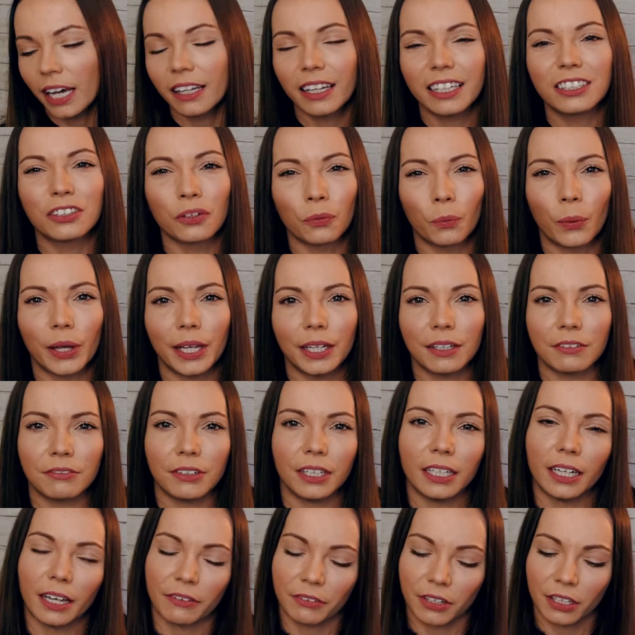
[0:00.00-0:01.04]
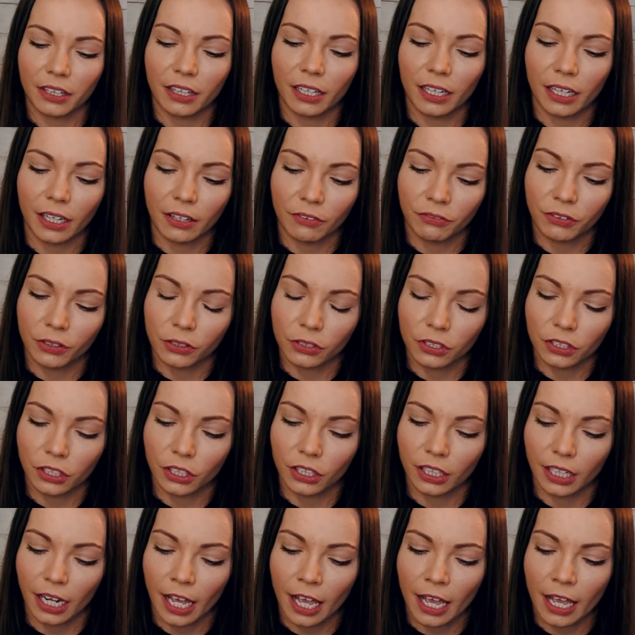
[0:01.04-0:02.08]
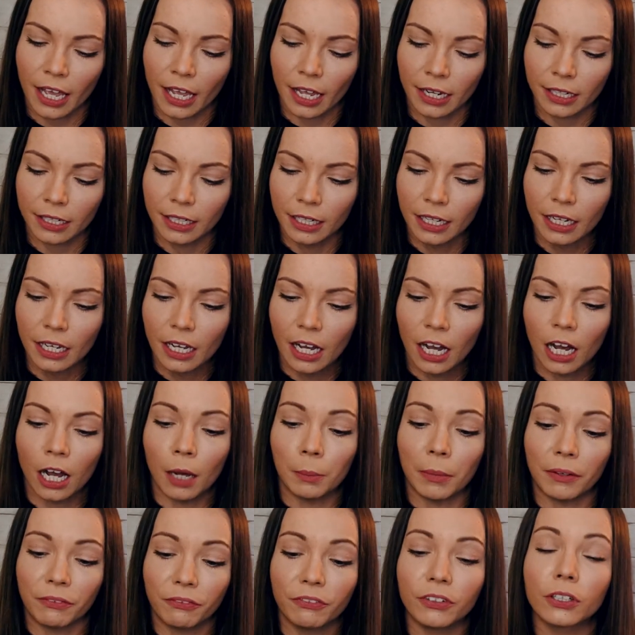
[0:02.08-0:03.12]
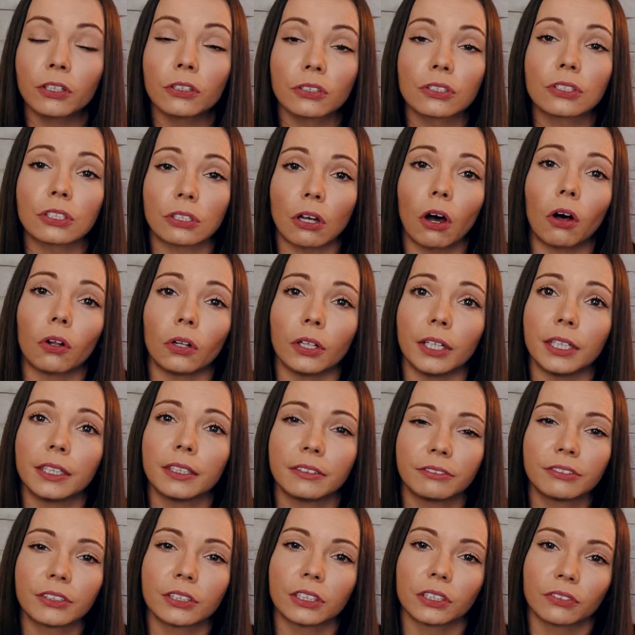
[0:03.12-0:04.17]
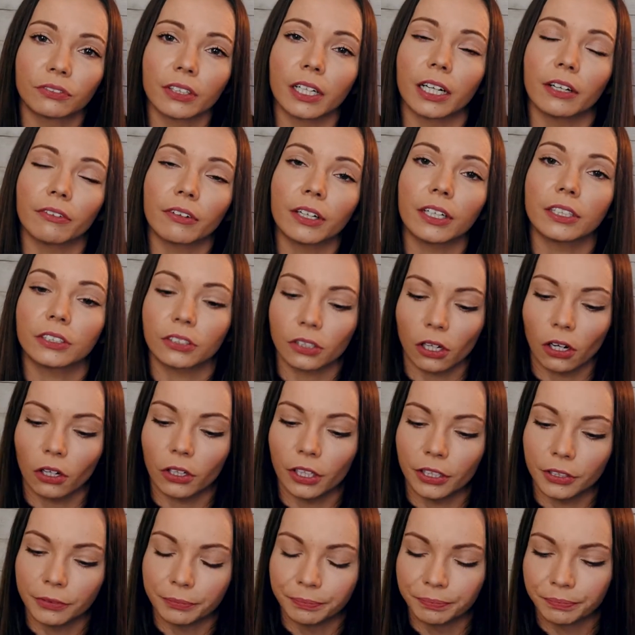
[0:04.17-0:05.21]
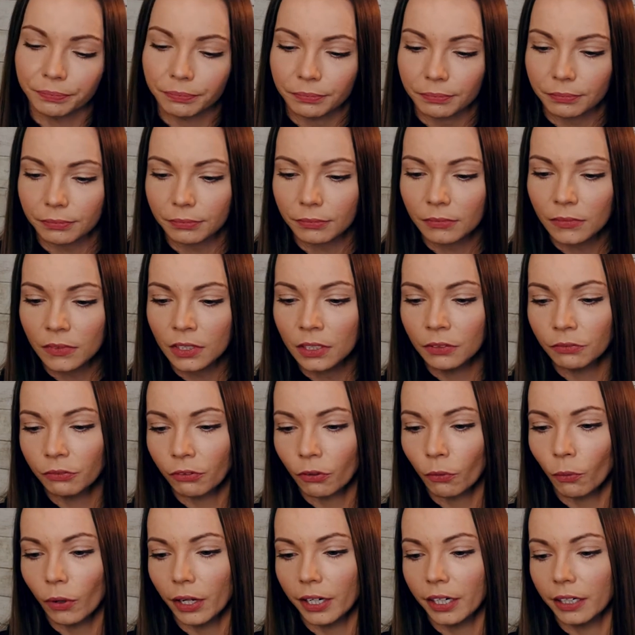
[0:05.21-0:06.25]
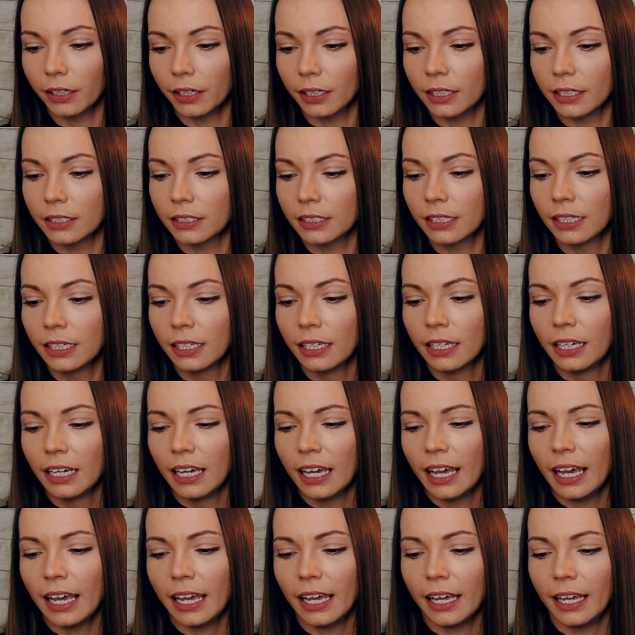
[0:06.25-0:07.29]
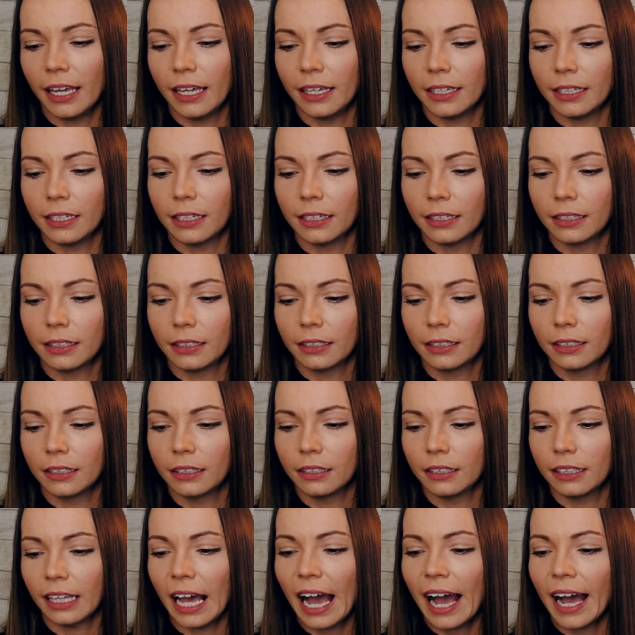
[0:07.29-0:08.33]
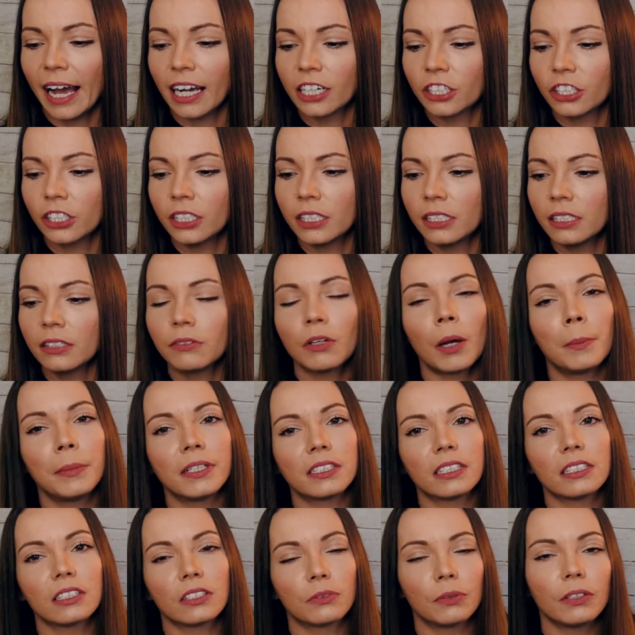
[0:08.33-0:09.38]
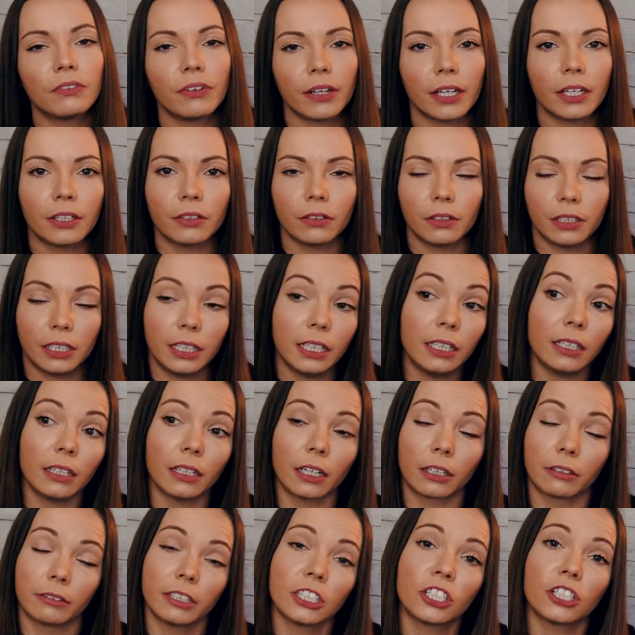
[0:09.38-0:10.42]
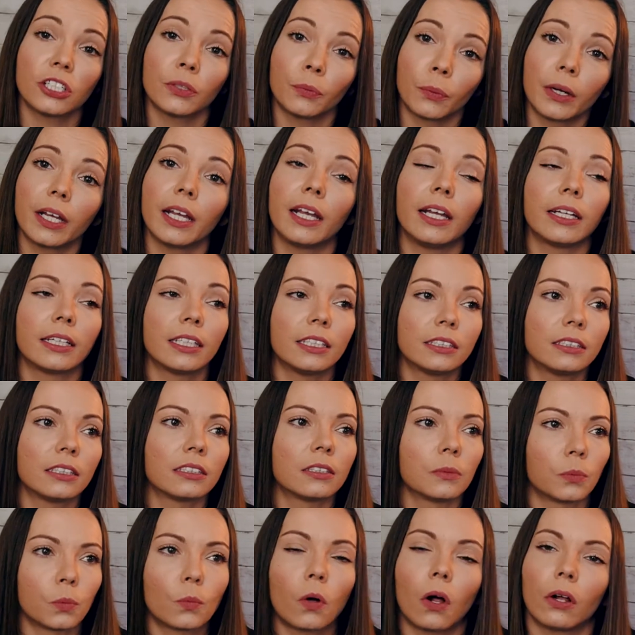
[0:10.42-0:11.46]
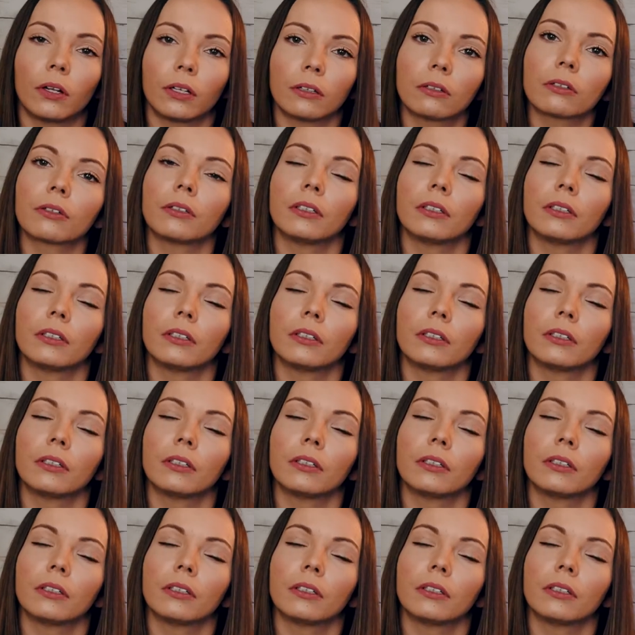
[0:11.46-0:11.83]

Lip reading: like the weight of it, everything. It feels good in hand. It feels solid. It feels very, very solid for what it is. And the action, I mean, since Richie went and he did some quality